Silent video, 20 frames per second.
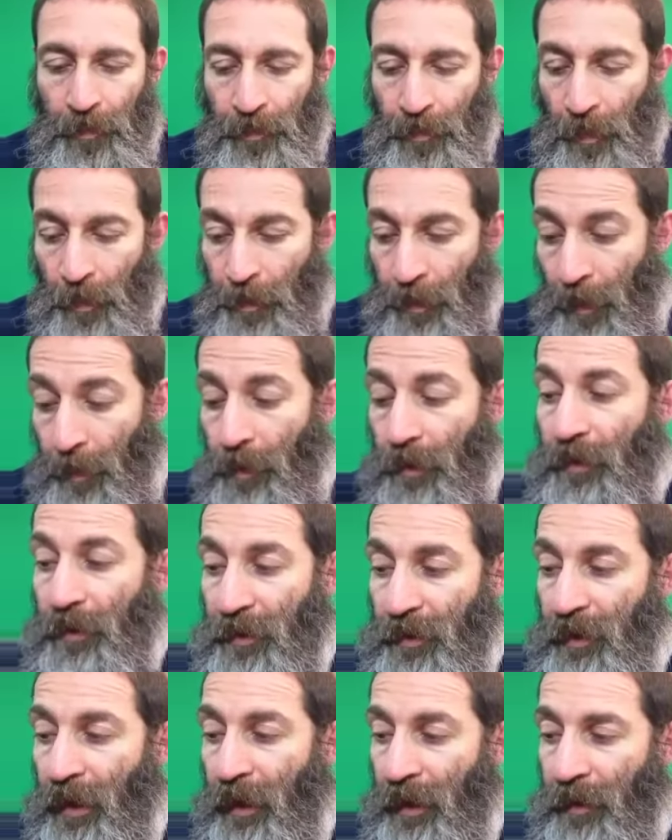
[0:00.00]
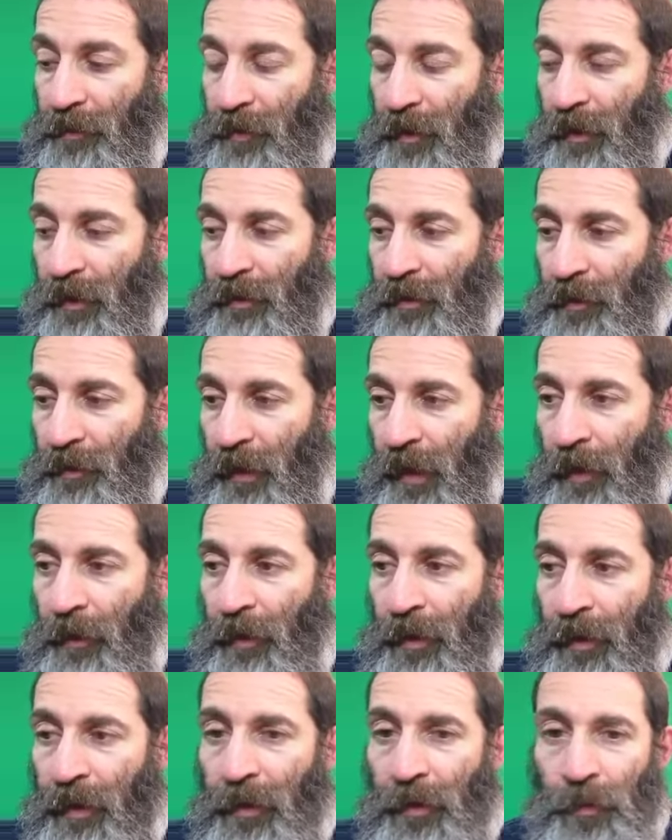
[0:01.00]
the biblical side of things, of
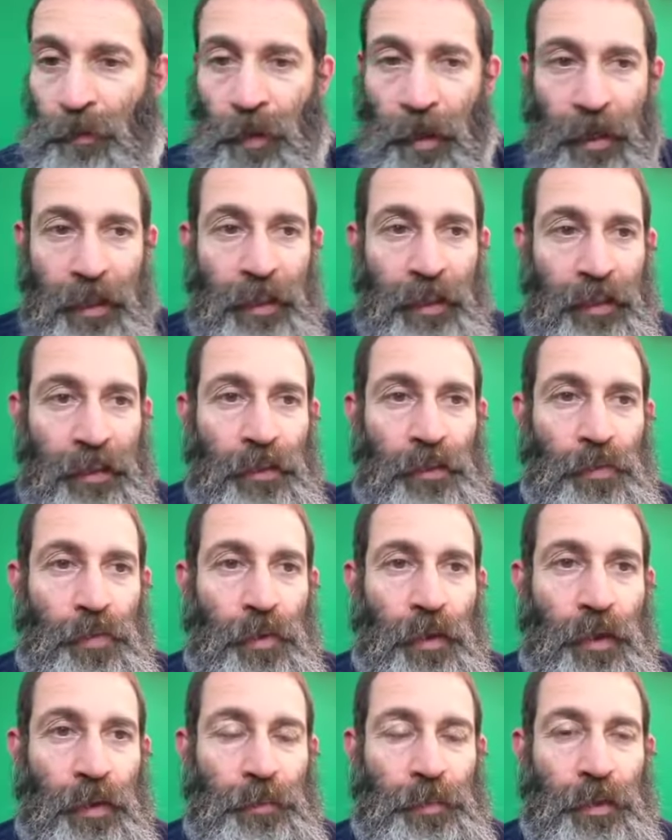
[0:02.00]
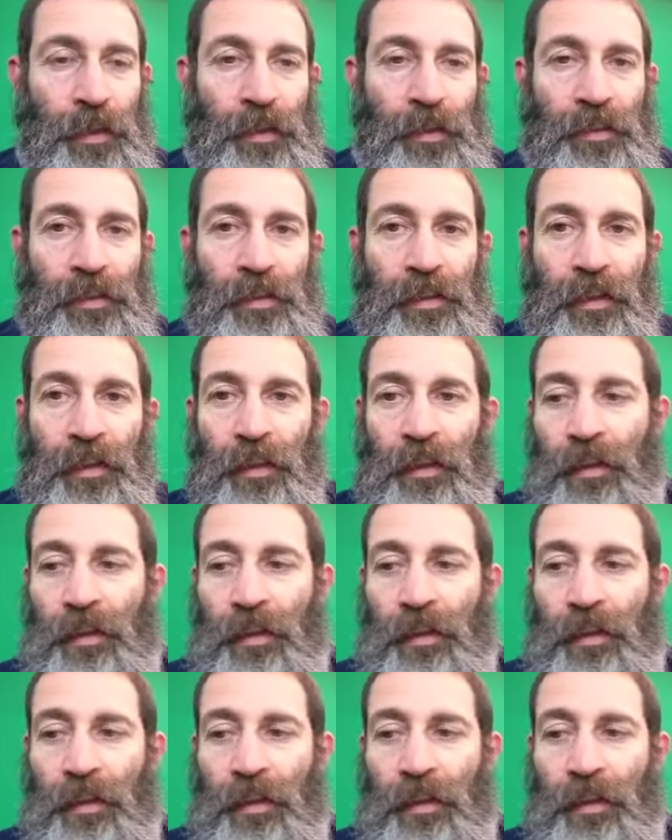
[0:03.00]
how I eat and why I eat this way, because